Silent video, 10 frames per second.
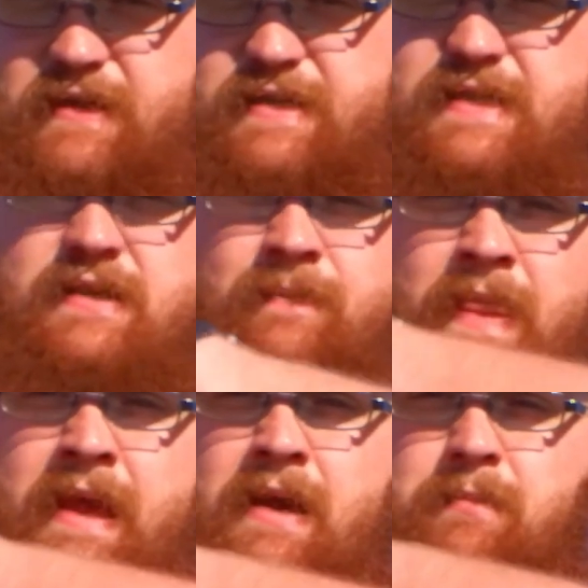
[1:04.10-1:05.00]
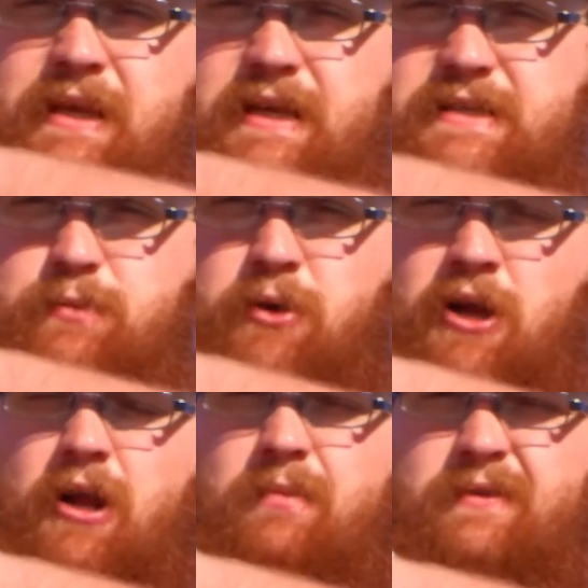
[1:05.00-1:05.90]
this, because your
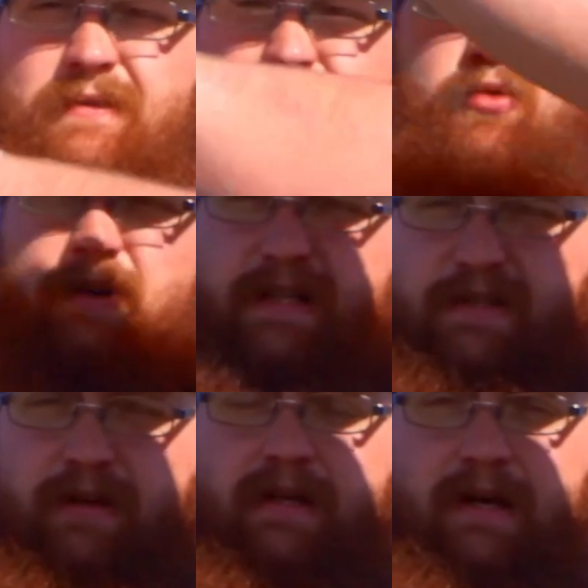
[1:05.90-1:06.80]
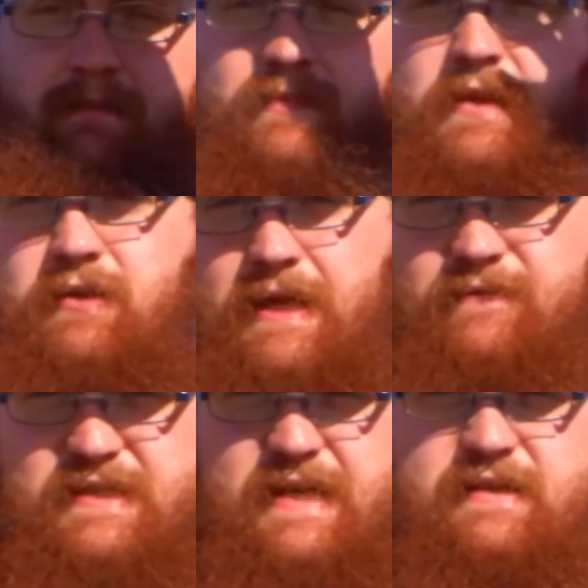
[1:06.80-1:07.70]
palm is pointing straight up. You'll
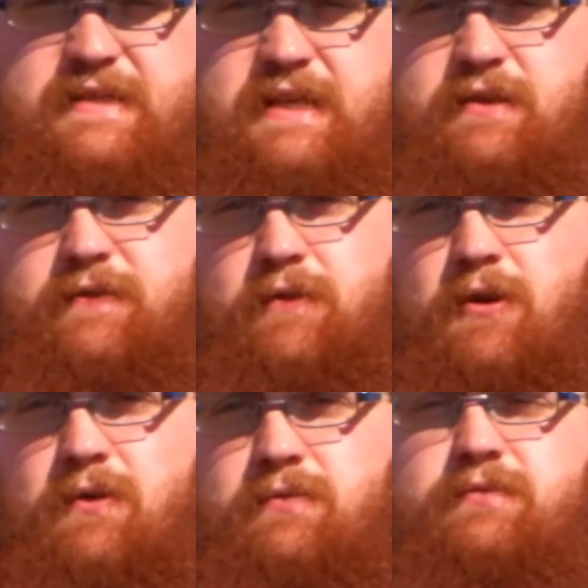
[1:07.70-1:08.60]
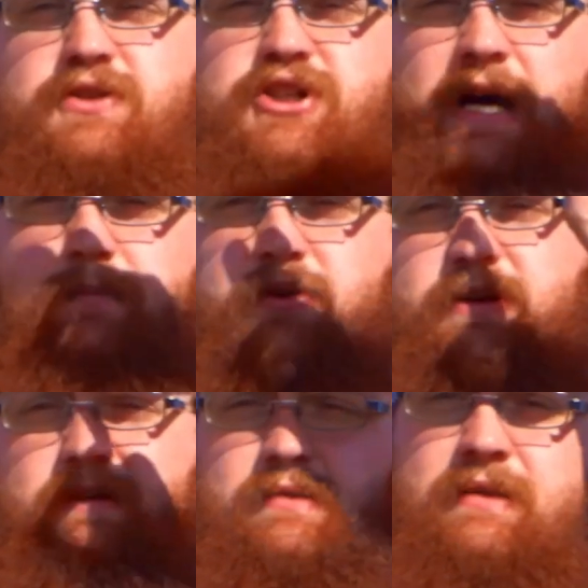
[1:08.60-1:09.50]
have the tendency to throw the shot put
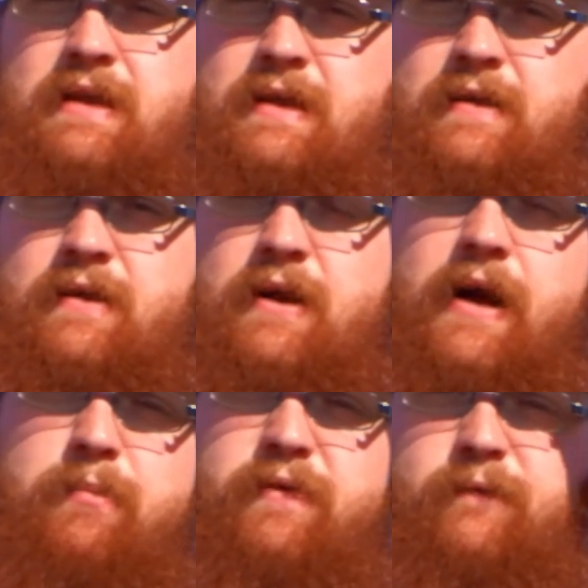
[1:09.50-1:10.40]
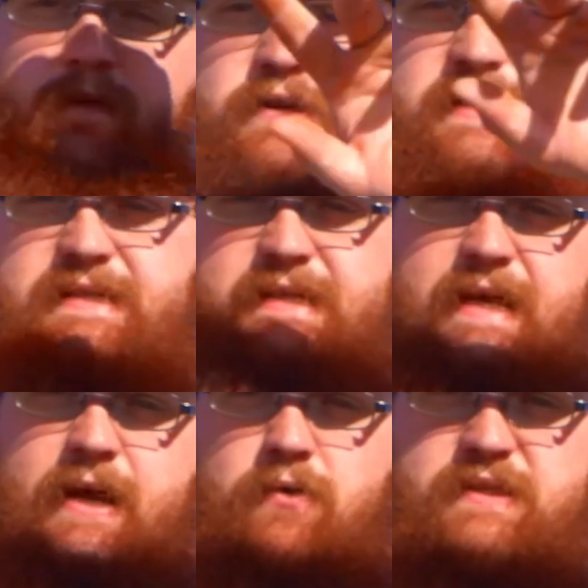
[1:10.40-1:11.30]
up versus
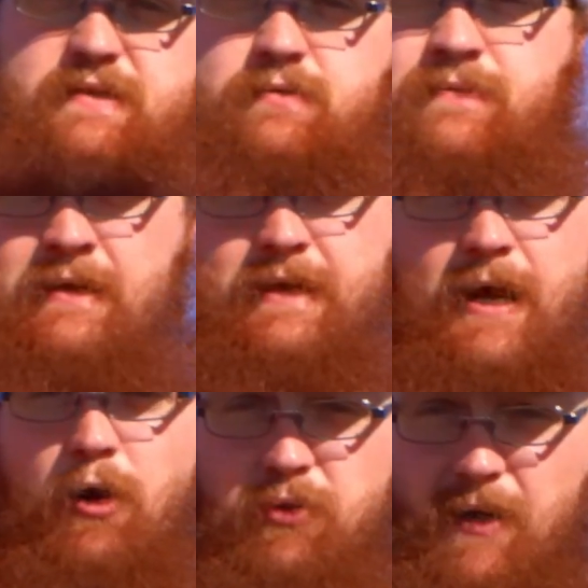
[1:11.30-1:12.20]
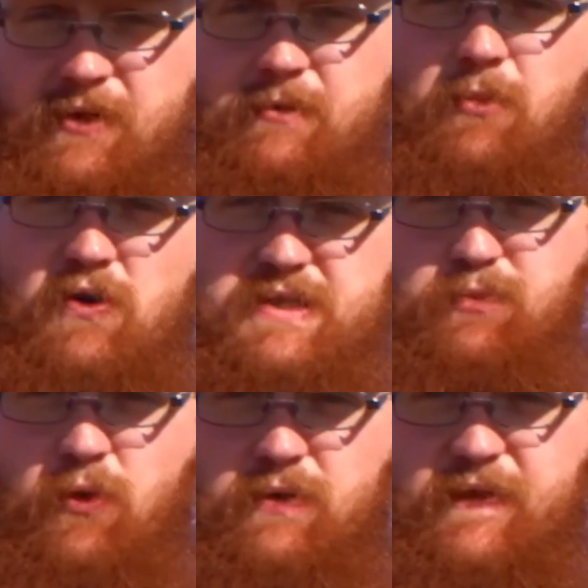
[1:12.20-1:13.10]
out. Now, probably the most
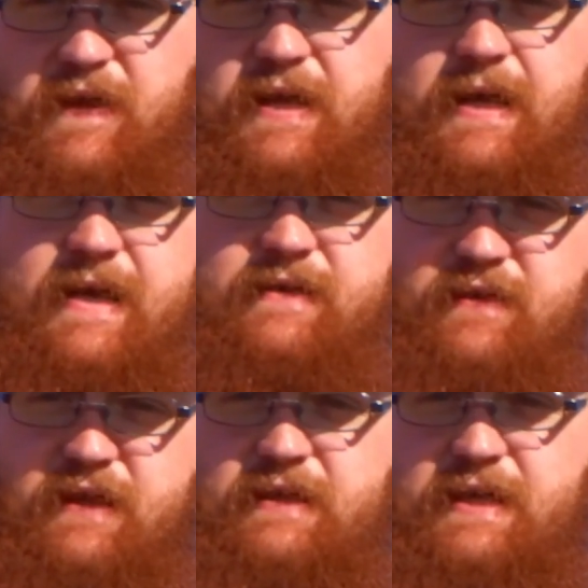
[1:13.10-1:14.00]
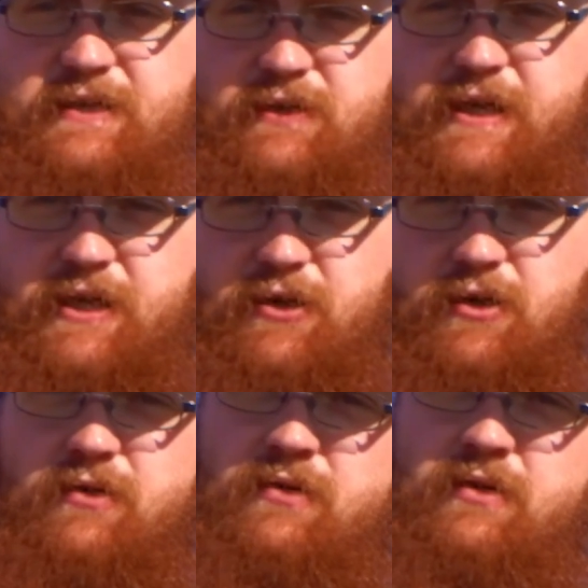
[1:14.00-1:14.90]
important thing, and the thing that you'll hear